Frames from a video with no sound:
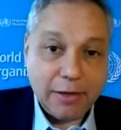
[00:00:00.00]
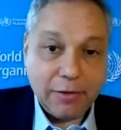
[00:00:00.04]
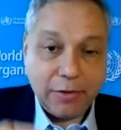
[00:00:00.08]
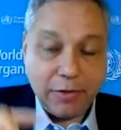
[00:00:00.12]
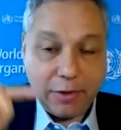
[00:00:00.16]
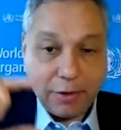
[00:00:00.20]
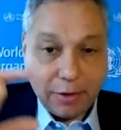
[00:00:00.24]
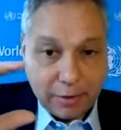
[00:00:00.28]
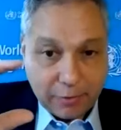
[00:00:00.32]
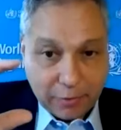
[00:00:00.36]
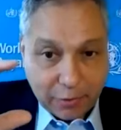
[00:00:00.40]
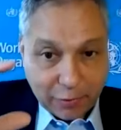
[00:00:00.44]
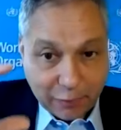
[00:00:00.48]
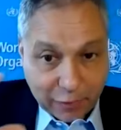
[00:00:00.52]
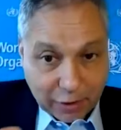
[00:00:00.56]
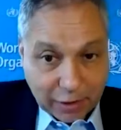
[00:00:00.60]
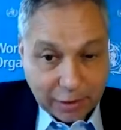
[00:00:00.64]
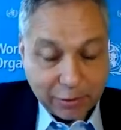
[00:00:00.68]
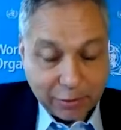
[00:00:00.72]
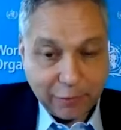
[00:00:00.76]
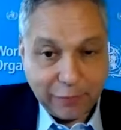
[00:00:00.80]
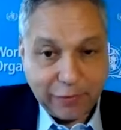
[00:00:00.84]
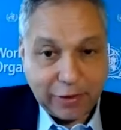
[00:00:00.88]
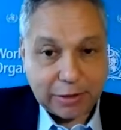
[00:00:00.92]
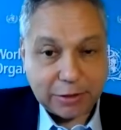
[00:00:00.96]
the
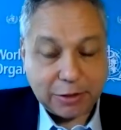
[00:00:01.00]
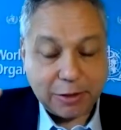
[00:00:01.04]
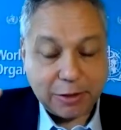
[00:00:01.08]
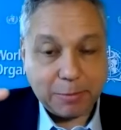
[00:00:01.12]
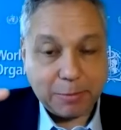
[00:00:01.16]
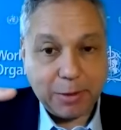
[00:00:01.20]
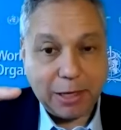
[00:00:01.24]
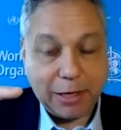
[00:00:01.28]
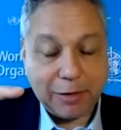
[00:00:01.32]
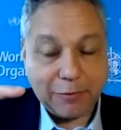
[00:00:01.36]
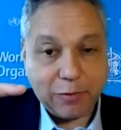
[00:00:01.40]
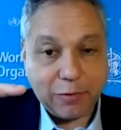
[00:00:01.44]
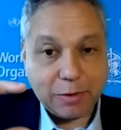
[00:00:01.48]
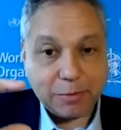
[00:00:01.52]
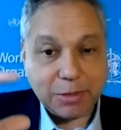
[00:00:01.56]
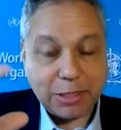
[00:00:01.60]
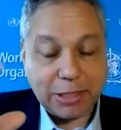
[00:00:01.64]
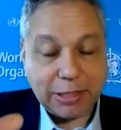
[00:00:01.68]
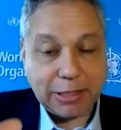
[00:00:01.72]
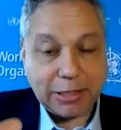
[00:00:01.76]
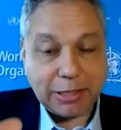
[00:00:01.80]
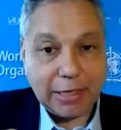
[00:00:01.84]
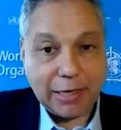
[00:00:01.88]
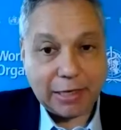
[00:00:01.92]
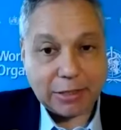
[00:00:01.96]
viral vector platforms
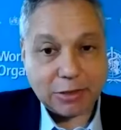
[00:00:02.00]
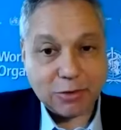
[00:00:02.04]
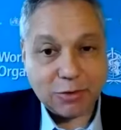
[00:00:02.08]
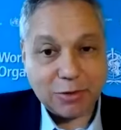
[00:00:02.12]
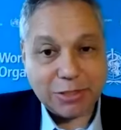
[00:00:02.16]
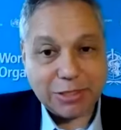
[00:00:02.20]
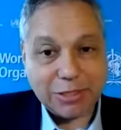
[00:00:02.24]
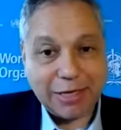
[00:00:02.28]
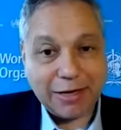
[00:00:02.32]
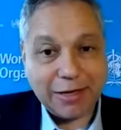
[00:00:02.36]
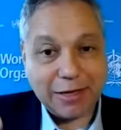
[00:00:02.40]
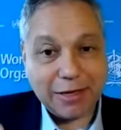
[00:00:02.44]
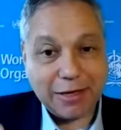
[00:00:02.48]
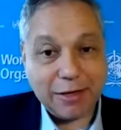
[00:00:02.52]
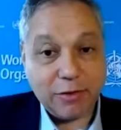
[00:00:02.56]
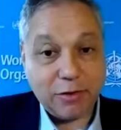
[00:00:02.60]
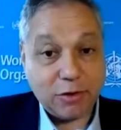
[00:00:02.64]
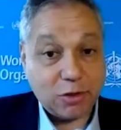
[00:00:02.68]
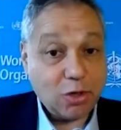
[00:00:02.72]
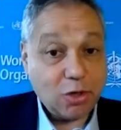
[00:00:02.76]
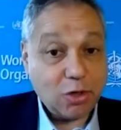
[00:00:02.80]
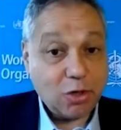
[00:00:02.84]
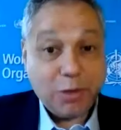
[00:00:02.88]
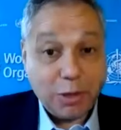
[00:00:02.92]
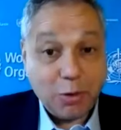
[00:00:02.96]
like the AstraZeneca,
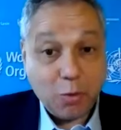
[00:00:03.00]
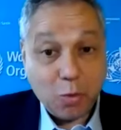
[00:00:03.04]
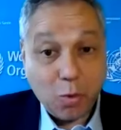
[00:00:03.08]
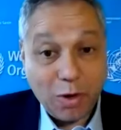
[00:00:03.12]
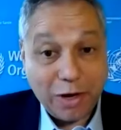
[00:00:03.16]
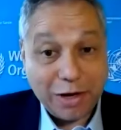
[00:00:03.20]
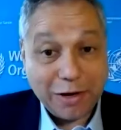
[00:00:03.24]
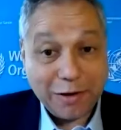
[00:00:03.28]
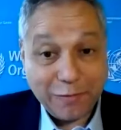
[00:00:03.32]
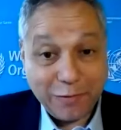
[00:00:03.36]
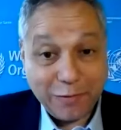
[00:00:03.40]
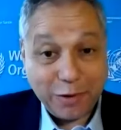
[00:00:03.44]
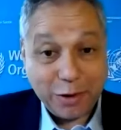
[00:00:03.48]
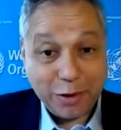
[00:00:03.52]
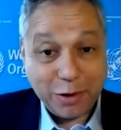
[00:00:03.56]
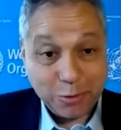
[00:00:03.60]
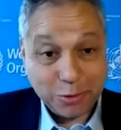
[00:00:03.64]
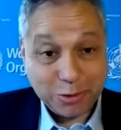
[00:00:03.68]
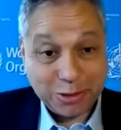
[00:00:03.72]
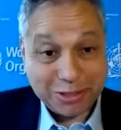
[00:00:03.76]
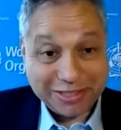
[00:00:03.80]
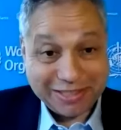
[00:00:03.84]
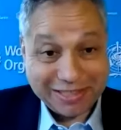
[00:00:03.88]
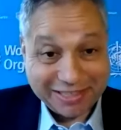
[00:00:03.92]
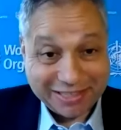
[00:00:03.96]
there's only one of
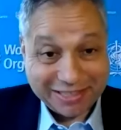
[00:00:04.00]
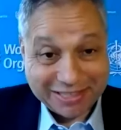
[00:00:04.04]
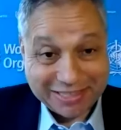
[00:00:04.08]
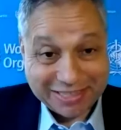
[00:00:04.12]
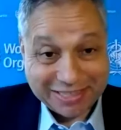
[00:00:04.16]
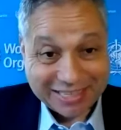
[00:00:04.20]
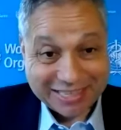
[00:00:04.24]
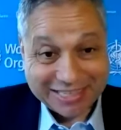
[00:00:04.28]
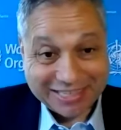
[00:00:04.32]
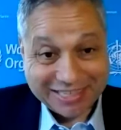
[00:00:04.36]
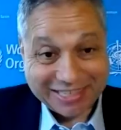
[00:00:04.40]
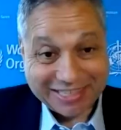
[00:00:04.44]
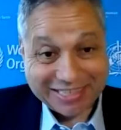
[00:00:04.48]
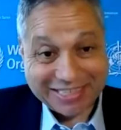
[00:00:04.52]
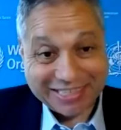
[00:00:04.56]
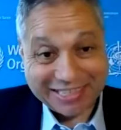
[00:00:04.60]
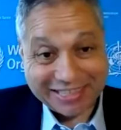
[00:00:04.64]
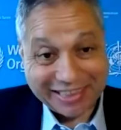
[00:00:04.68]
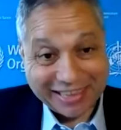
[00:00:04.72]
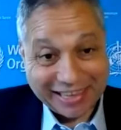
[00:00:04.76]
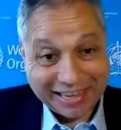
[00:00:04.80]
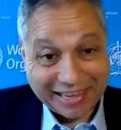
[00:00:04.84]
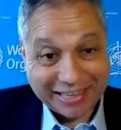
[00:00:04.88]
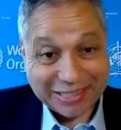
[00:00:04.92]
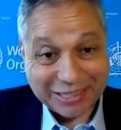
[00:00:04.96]
those in existence,
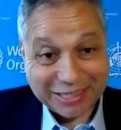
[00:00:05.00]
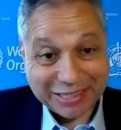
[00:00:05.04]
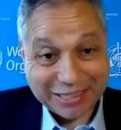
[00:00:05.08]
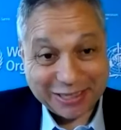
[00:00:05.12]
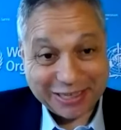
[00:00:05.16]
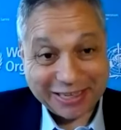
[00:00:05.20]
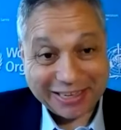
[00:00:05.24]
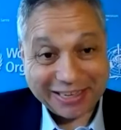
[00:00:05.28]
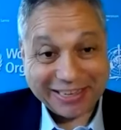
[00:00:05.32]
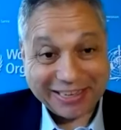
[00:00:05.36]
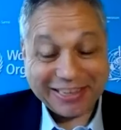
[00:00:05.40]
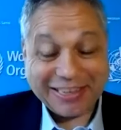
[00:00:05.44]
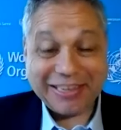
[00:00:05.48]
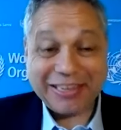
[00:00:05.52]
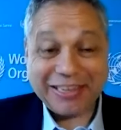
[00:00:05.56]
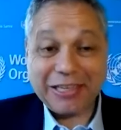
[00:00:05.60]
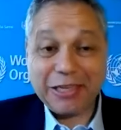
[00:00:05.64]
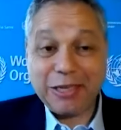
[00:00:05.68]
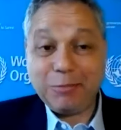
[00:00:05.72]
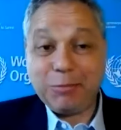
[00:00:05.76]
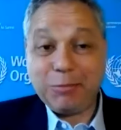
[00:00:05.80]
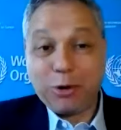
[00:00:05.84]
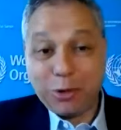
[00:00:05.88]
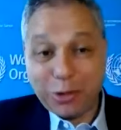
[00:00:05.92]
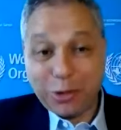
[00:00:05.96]
and that's the
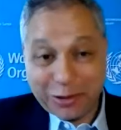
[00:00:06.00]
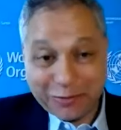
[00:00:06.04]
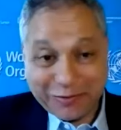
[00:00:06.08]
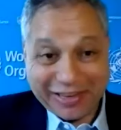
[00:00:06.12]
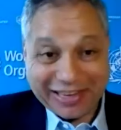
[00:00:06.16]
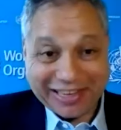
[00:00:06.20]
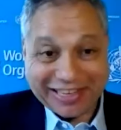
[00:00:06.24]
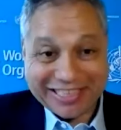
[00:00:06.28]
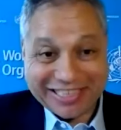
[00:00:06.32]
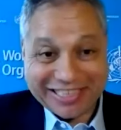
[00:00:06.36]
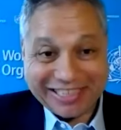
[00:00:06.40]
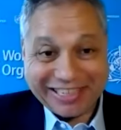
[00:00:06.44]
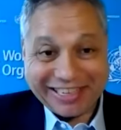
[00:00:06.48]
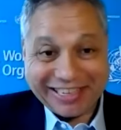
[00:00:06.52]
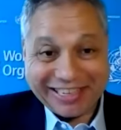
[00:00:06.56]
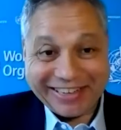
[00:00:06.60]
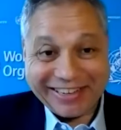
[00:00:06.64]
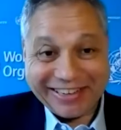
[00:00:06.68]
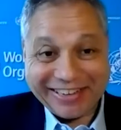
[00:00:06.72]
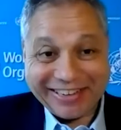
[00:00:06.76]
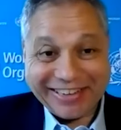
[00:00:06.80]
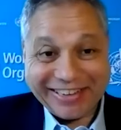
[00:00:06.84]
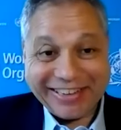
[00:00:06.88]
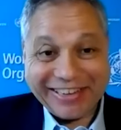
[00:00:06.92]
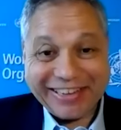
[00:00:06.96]
Ebola vaccine.